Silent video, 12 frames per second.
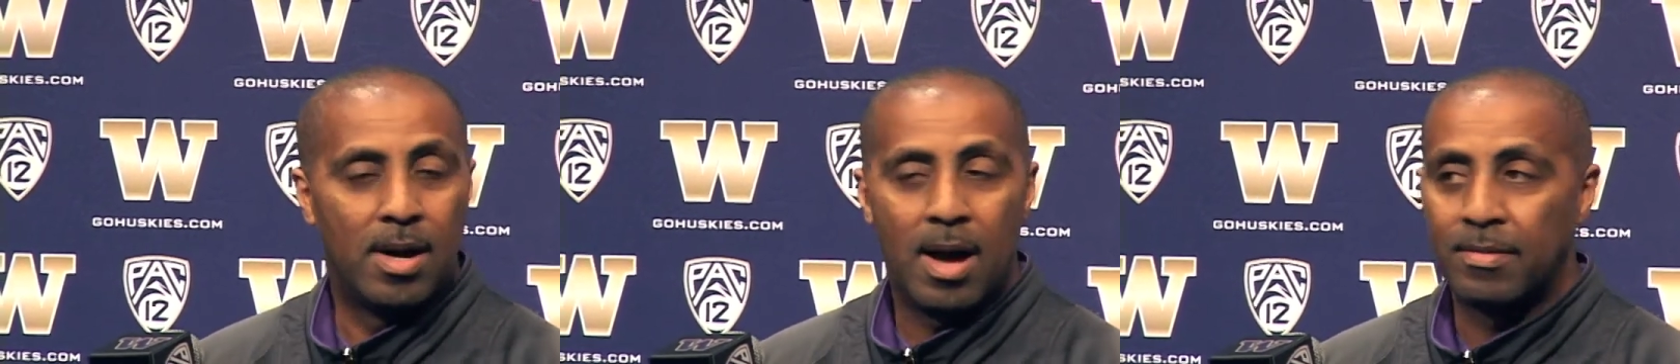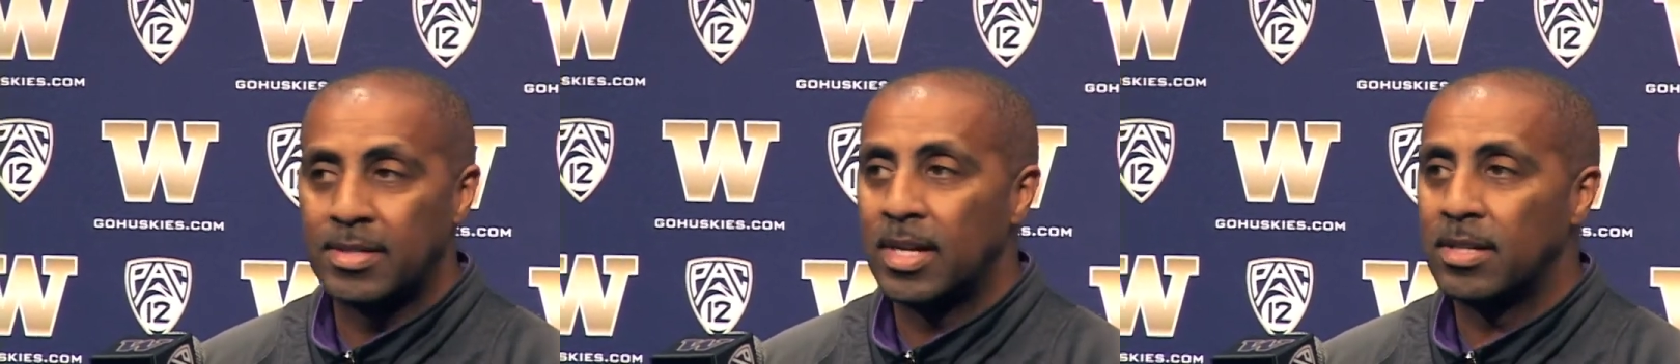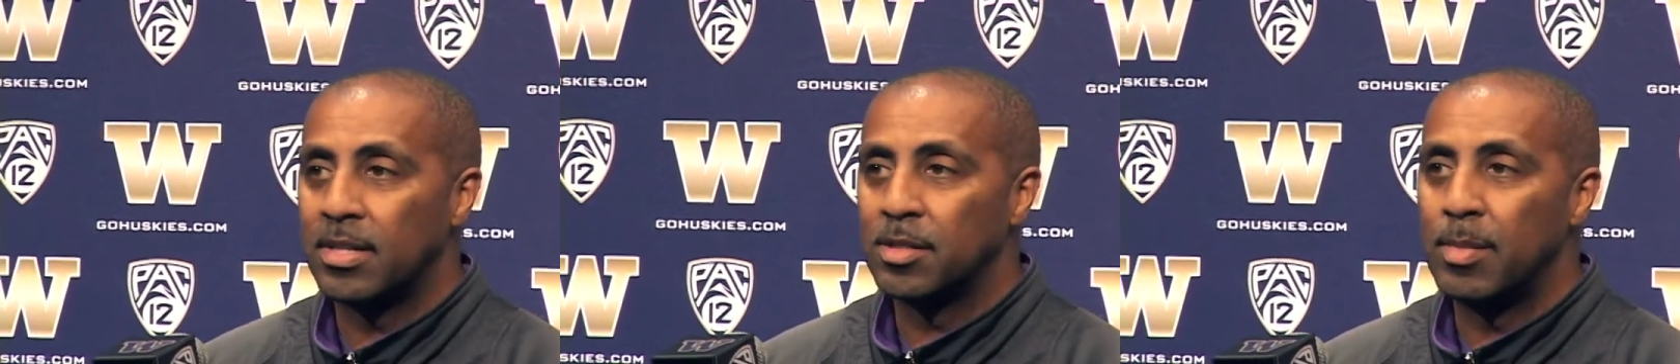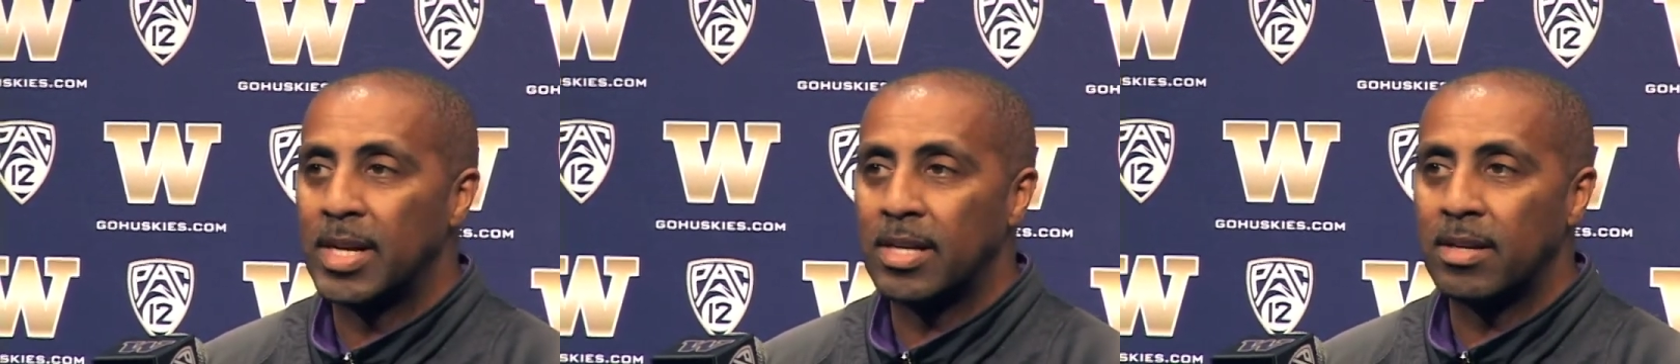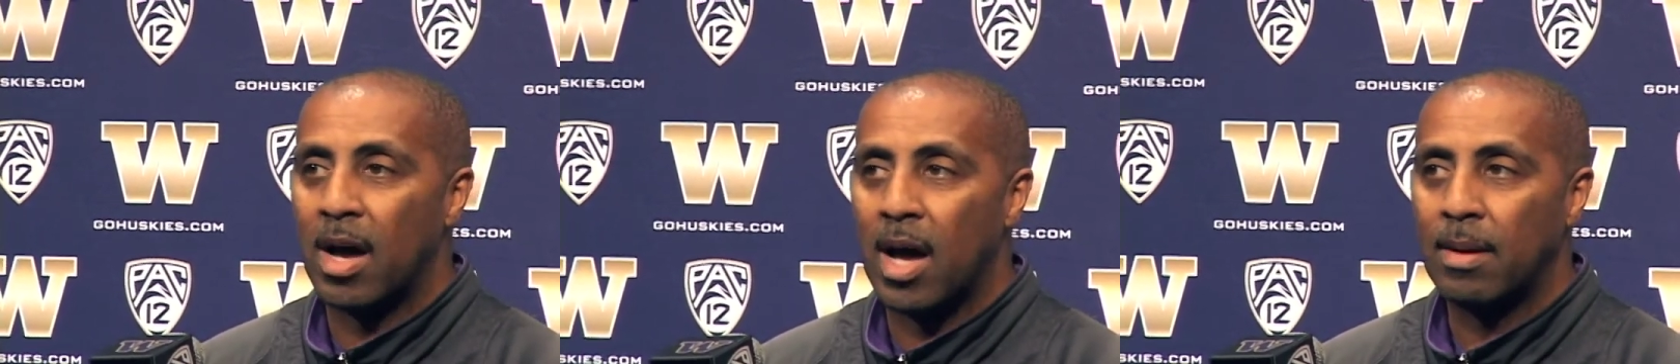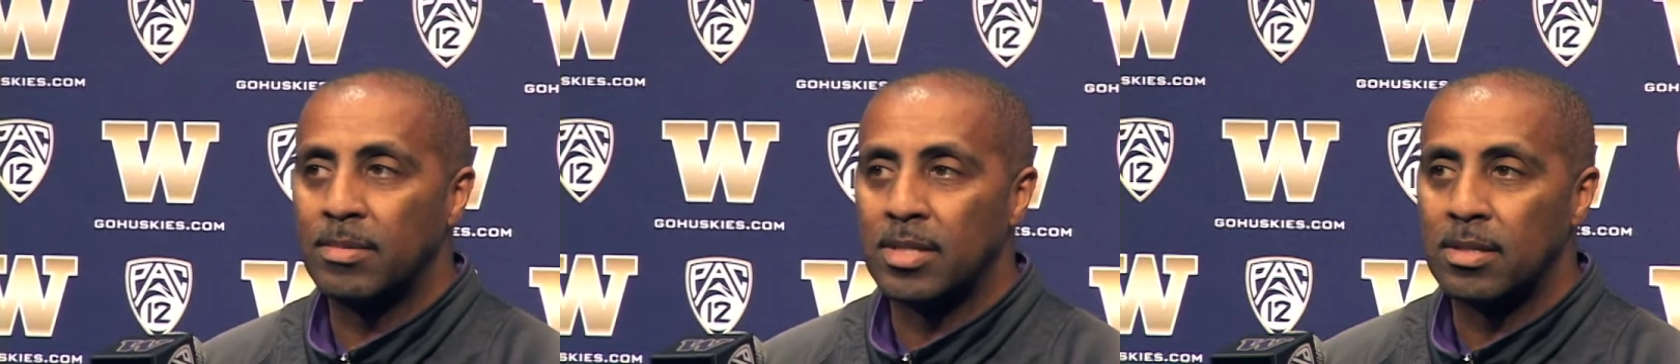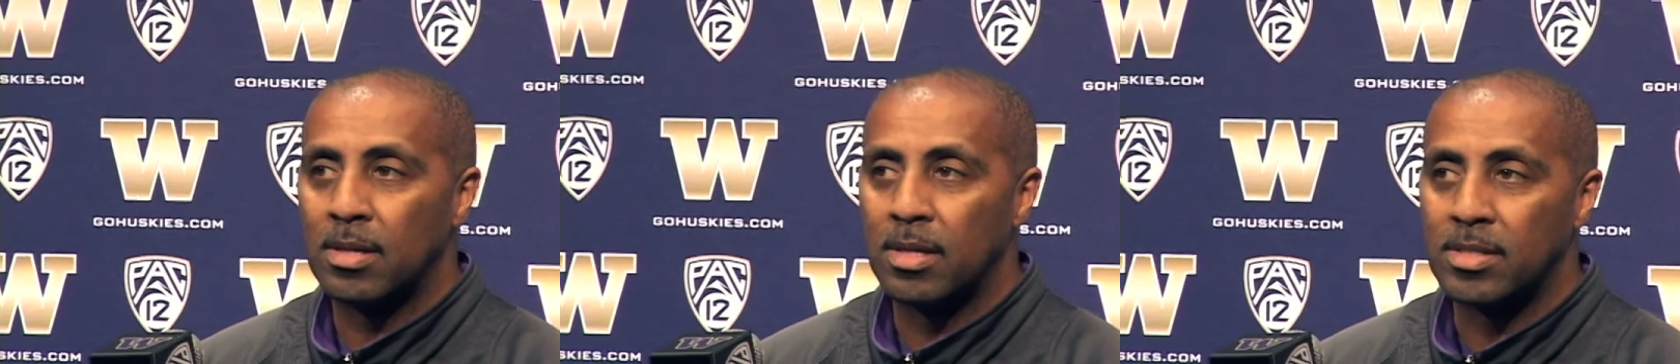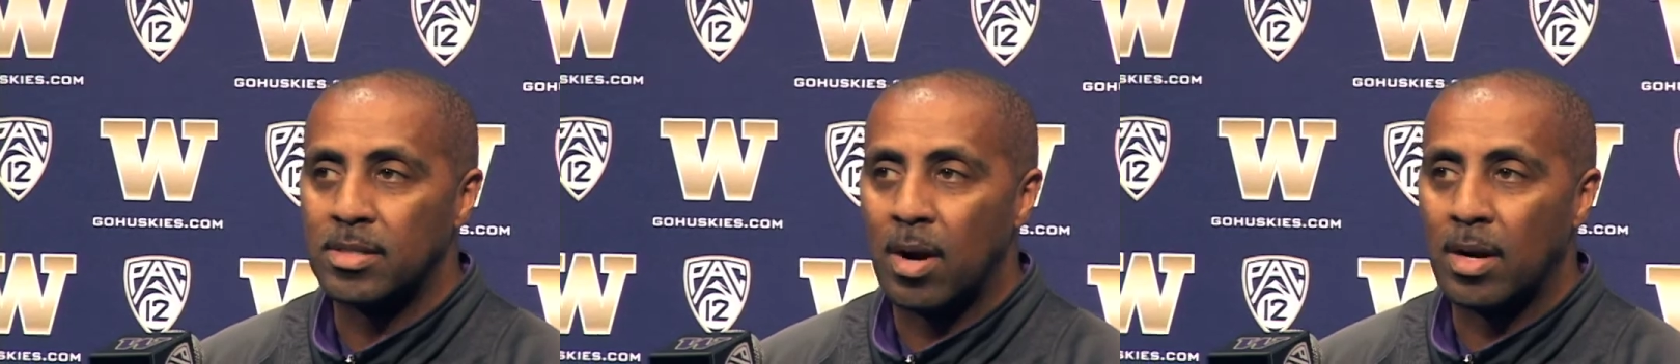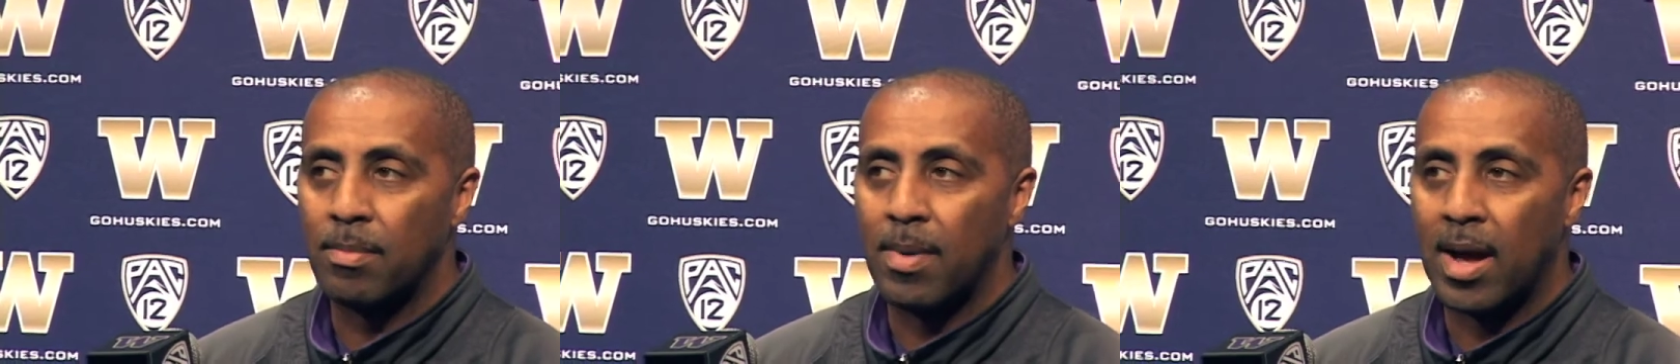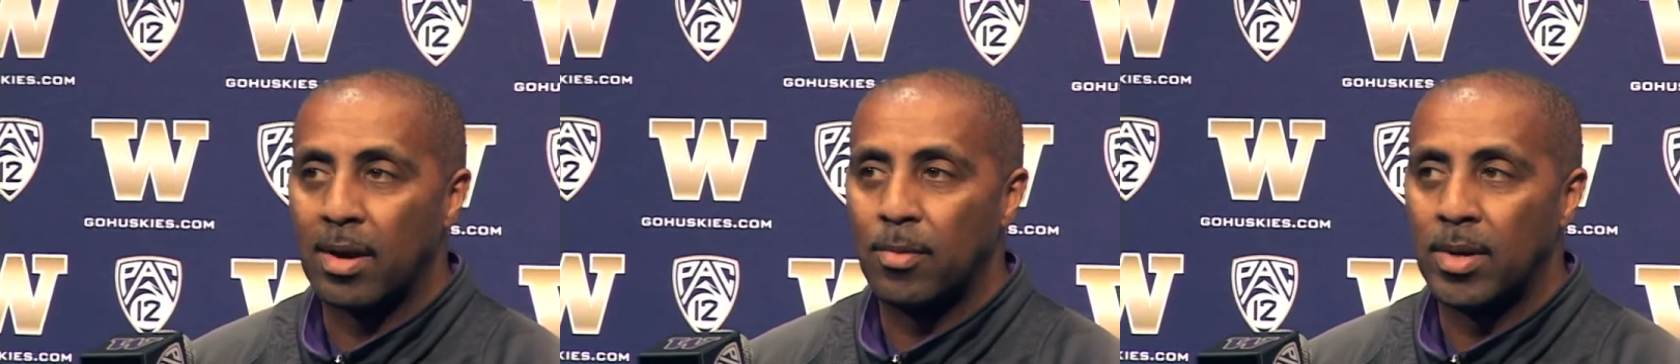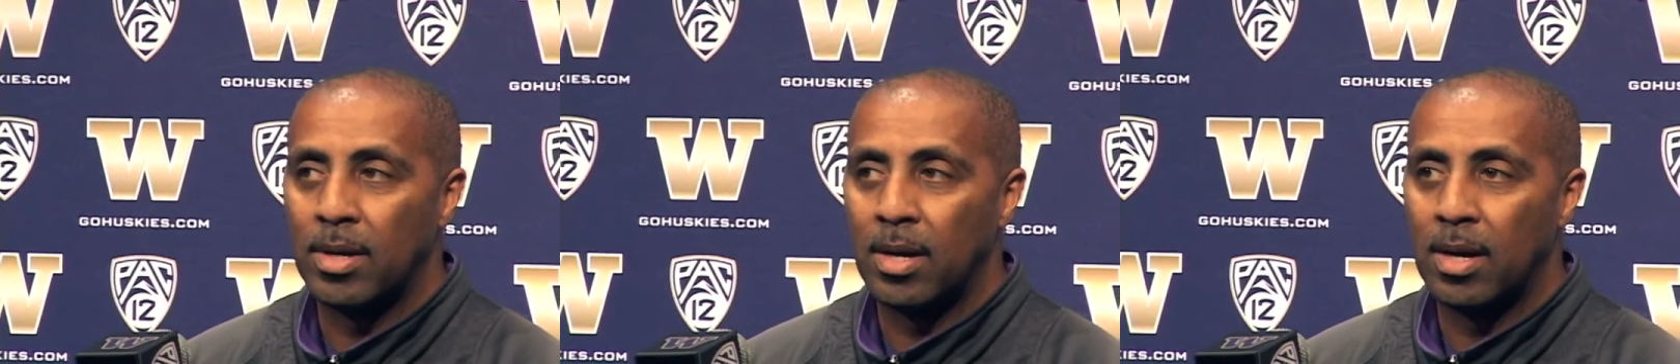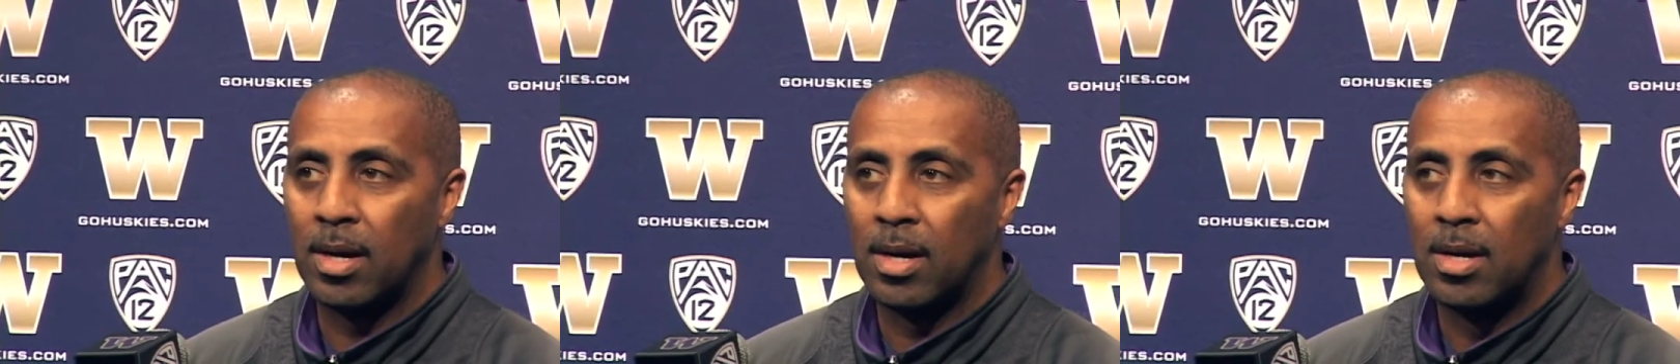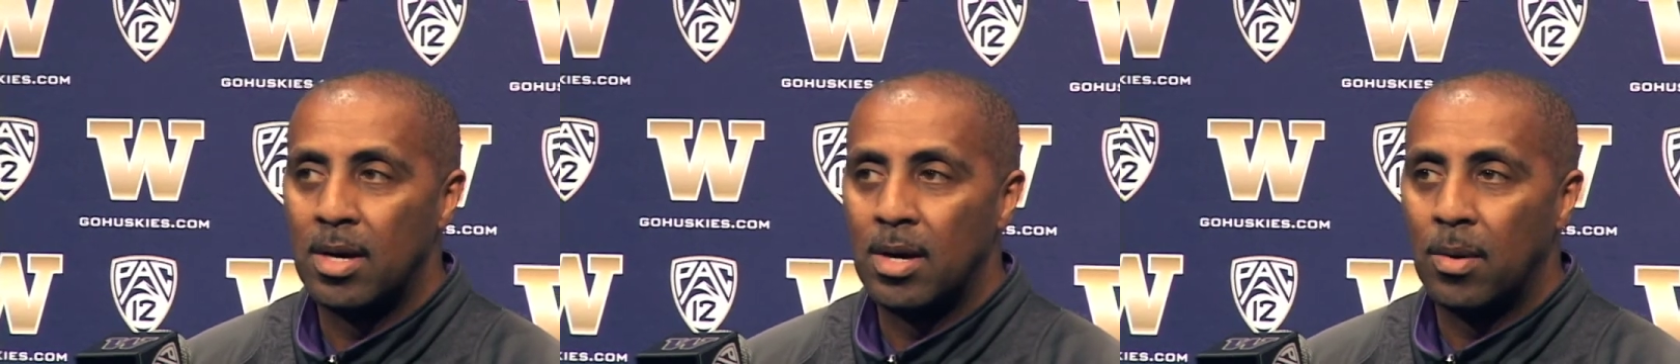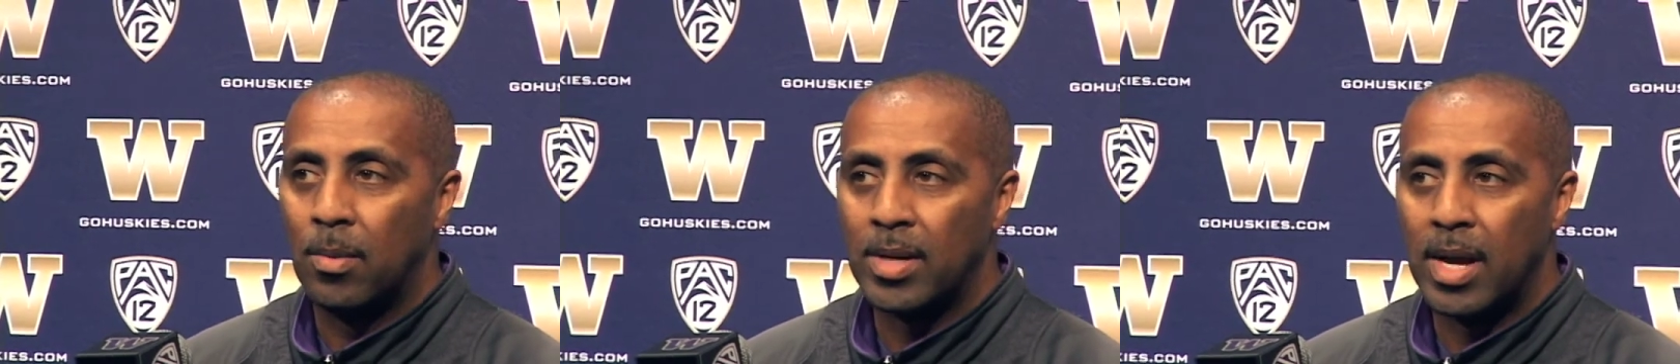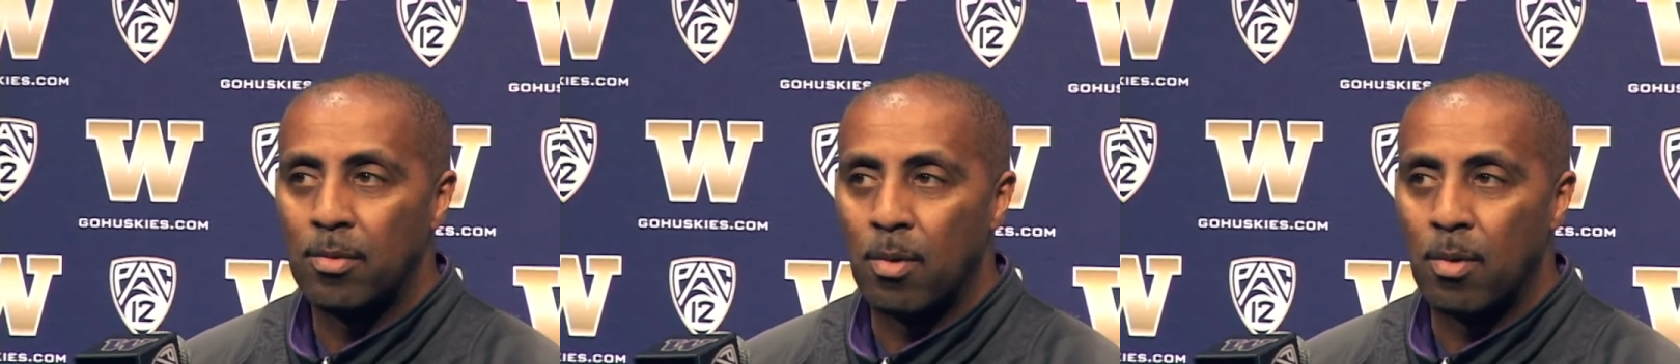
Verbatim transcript: I've said this many times. It started back when Nate